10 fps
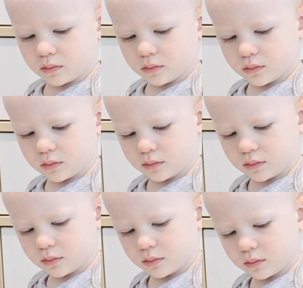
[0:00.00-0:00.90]

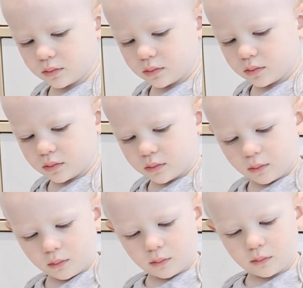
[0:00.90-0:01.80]

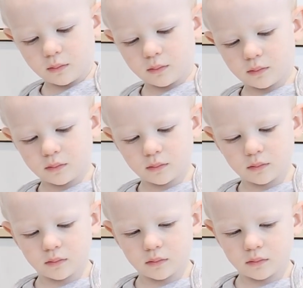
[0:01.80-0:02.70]

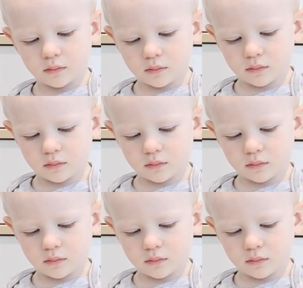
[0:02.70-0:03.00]
Nobody speaks.